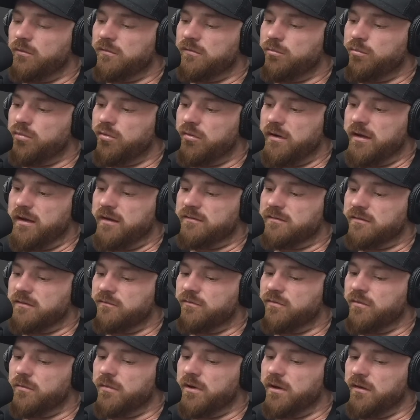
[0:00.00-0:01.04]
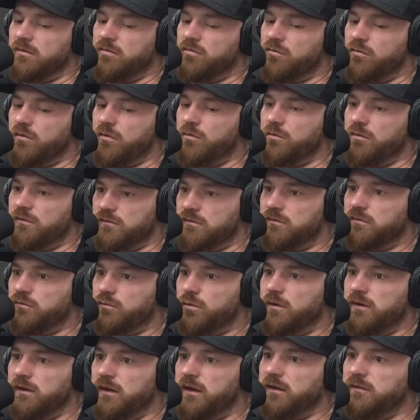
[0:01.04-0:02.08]
was present for my show was the
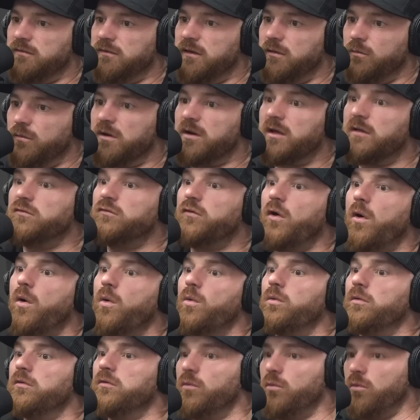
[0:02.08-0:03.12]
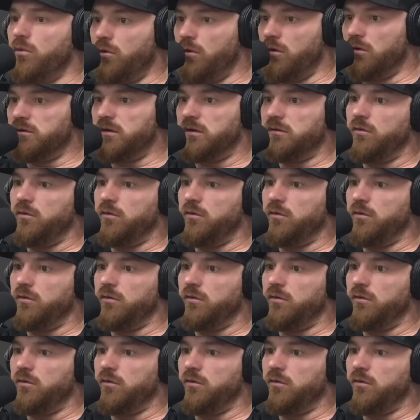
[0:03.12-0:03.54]
2018 when I told the world,